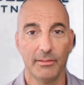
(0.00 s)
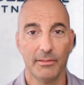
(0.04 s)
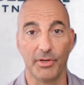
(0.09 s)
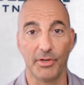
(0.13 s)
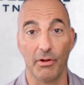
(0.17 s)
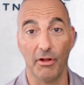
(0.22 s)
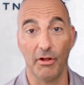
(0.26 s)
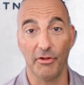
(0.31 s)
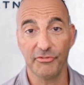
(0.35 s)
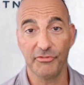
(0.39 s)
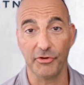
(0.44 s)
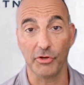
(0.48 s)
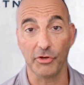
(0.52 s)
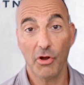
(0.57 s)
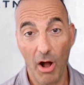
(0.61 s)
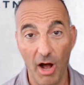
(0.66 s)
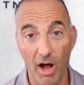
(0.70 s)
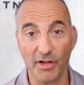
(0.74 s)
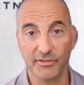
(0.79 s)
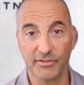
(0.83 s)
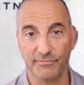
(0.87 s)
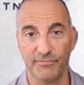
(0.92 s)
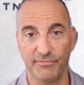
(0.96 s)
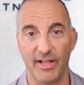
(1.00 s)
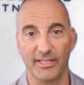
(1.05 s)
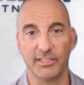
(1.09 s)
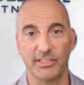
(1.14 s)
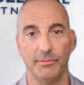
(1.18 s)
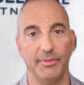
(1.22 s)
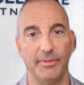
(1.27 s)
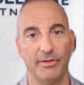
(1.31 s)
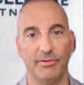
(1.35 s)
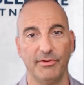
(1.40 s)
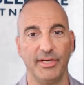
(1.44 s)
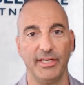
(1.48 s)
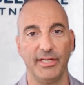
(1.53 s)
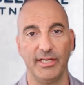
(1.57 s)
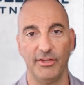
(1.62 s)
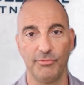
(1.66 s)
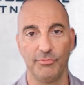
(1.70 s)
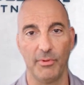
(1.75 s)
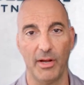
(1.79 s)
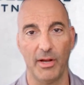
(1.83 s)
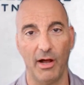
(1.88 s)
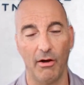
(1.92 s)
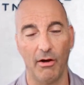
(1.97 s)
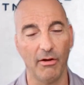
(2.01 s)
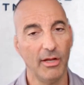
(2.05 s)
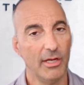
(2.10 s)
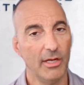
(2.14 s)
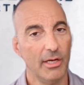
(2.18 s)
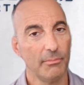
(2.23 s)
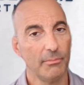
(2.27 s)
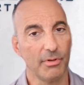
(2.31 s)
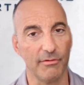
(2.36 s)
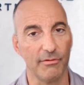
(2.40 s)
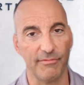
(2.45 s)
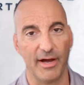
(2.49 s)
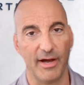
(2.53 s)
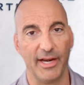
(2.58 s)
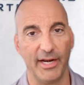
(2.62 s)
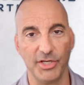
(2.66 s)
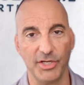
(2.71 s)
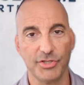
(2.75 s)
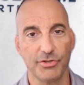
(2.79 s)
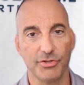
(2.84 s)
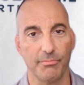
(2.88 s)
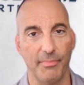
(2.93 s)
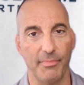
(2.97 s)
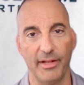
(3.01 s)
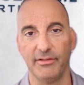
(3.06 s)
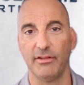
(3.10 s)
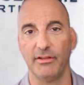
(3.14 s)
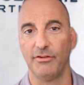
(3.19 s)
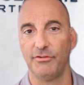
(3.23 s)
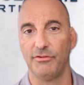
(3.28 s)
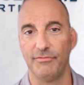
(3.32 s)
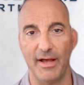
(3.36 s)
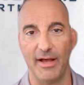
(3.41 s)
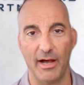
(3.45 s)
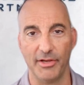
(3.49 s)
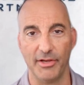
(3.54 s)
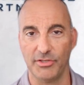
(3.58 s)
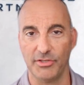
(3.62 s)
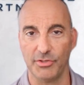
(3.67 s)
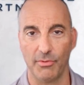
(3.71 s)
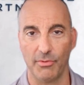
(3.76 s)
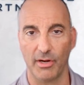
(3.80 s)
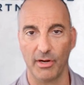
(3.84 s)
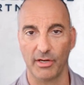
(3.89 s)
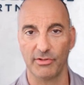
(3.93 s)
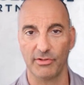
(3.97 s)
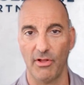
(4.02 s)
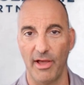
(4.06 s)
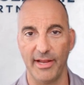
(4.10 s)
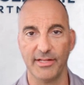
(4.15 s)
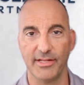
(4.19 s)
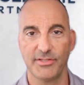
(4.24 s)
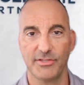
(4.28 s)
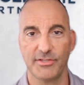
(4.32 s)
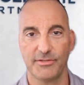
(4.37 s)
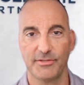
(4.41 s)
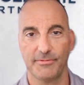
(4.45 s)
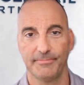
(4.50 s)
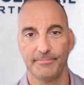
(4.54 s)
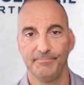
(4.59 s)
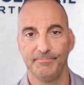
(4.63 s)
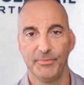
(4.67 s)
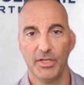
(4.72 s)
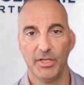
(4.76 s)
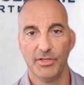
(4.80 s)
but also cost flexibility as well, providing tremendous value to our clients.